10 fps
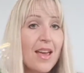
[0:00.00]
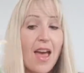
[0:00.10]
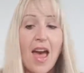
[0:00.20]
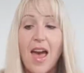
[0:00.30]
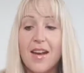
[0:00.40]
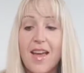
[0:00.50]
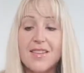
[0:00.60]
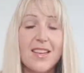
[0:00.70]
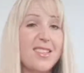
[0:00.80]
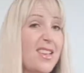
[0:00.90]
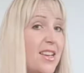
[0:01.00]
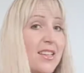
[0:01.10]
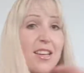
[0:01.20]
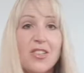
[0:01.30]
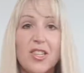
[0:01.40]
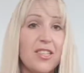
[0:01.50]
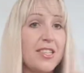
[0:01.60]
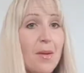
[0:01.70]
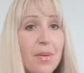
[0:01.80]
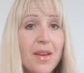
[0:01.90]
And as I said, just
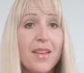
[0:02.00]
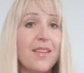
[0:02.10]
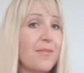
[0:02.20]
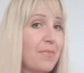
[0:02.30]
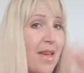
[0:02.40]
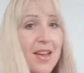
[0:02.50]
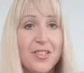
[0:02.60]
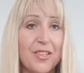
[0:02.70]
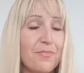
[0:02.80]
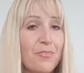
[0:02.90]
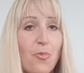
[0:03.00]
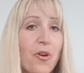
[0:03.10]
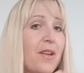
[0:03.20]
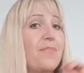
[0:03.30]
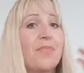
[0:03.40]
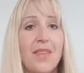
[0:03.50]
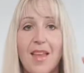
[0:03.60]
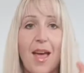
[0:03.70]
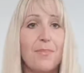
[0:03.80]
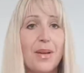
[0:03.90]
dump it, add your water,
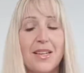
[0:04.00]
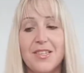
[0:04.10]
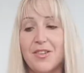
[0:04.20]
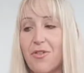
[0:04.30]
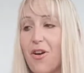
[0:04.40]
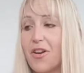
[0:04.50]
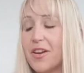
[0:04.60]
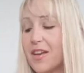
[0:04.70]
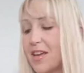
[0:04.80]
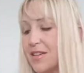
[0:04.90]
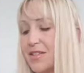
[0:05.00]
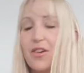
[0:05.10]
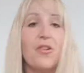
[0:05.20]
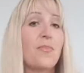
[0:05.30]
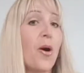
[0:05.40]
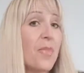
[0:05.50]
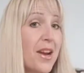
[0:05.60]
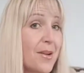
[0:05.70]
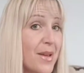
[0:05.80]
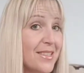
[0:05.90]
and blitz, you're on. So pop that
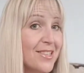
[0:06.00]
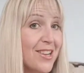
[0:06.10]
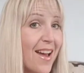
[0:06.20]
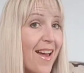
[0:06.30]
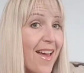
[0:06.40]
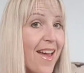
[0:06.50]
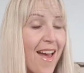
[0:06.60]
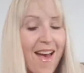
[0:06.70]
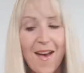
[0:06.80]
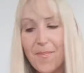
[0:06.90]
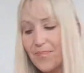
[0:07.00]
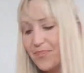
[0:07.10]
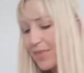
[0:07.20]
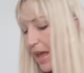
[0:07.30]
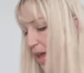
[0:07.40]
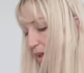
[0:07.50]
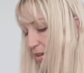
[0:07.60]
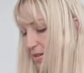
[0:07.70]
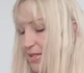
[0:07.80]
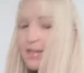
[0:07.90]
in a mason jar,
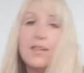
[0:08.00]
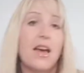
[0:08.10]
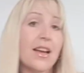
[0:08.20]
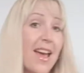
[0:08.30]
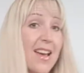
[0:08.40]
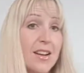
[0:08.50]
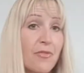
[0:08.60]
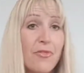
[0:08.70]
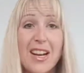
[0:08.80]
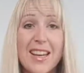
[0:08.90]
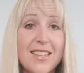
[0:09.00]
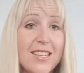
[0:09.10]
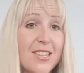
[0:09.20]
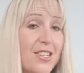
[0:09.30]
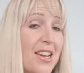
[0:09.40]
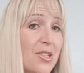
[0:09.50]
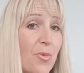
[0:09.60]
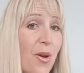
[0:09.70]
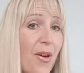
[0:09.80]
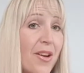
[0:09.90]
and again, really easy to take to
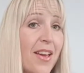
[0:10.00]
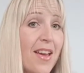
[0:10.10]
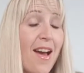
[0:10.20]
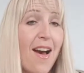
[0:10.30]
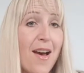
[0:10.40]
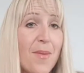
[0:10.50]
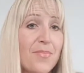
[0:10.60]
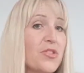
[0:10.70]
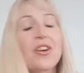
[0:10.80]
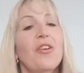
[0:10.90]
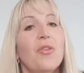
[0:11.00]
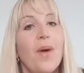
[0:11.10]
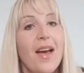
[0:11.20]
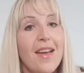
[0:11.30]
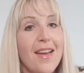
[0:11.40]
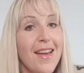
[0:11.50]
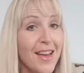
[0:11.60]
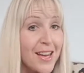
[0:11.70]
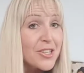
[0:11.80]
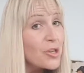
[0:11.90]
work, drink on the way
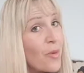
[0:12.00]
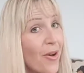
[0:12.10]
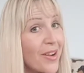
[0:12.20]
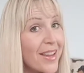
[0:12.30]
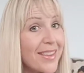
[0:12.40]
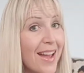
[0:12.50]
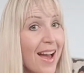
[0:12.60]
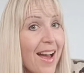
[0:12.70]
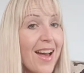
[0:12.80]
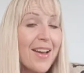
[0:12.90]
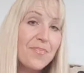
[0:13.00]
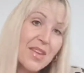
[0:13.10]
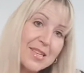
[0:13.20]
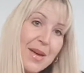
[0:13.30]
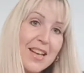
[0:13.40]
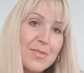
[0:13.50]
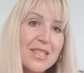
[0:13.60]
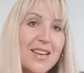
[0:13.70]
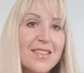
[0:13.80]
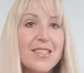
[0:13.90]
to work in the car, as my husband
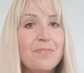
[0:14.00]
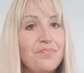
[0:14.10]
does.